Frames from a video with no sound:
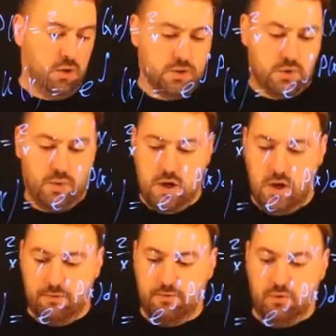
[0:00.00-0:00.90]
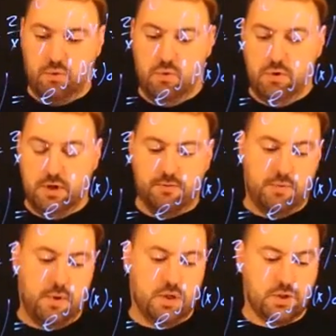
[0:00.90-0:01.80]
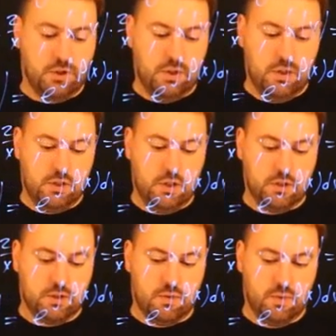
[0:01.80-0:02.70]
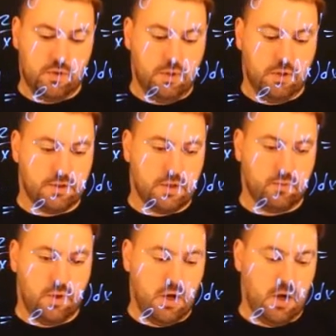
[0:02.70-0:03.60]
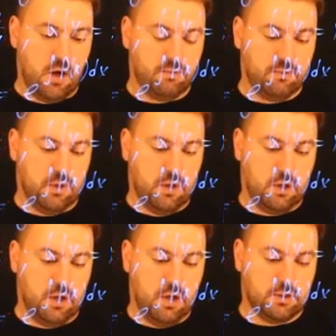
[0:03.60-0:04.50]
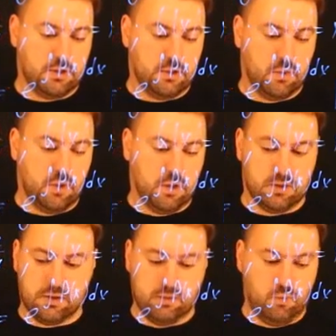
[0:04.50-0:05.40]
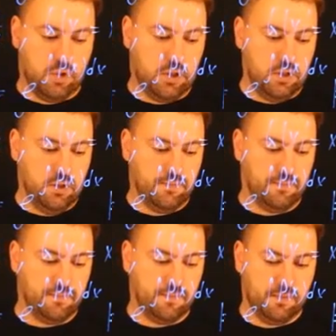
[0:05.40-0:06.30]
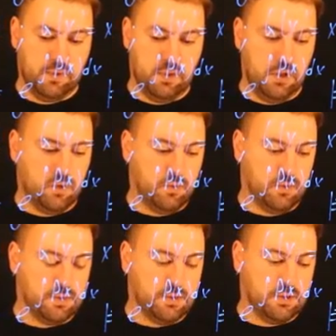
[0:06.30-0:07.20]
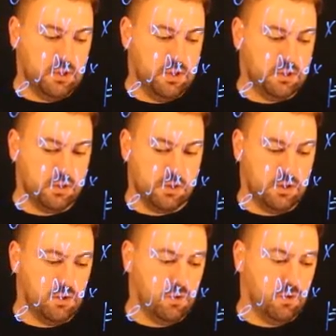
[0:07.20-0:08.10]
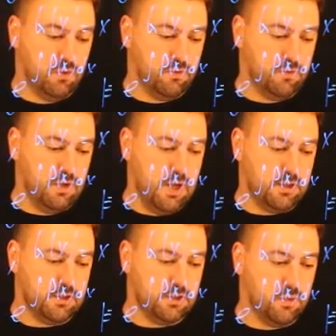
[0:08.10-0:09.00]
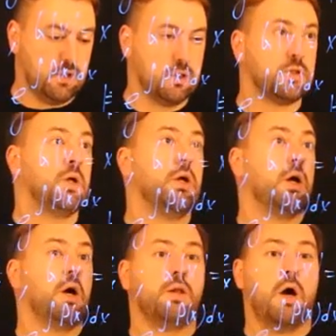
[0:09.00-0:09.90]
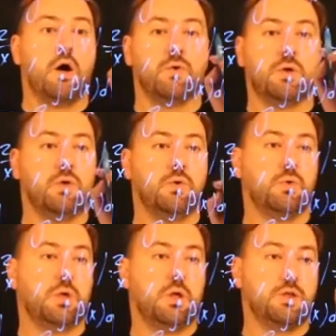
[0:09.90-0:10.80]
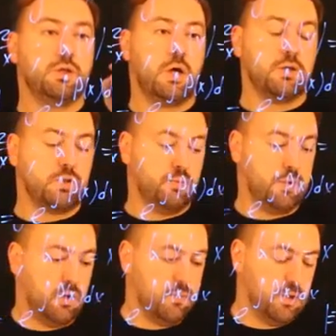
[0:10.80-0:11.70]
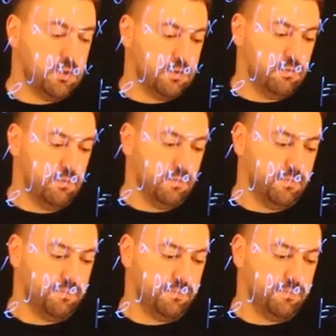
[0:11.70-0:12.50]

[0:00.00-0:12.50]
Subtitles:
So we have all information needed, which means that we have x squared y equals integral of x squared, and our q is x to the power minus 4